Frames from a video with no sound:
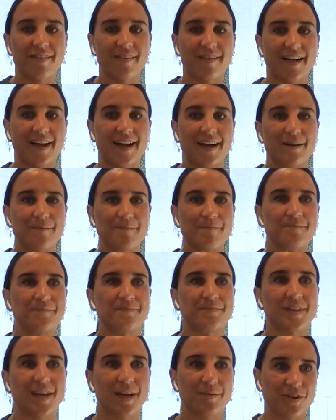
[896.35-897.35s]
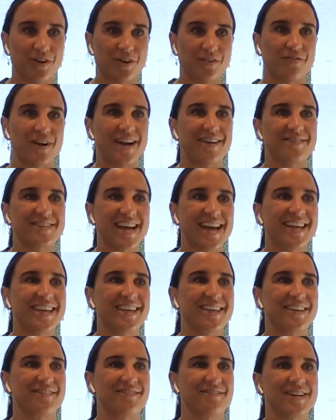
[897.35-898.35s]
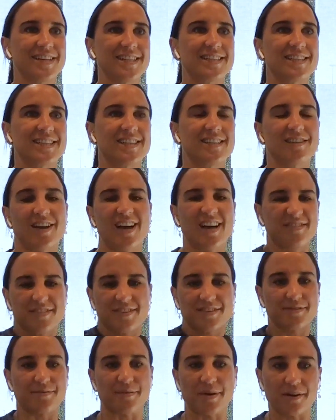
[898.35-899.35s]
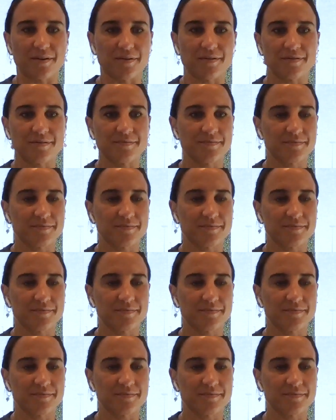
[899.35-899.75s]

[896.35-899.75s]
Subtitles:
I'm not afraid of taking a risk in life as well.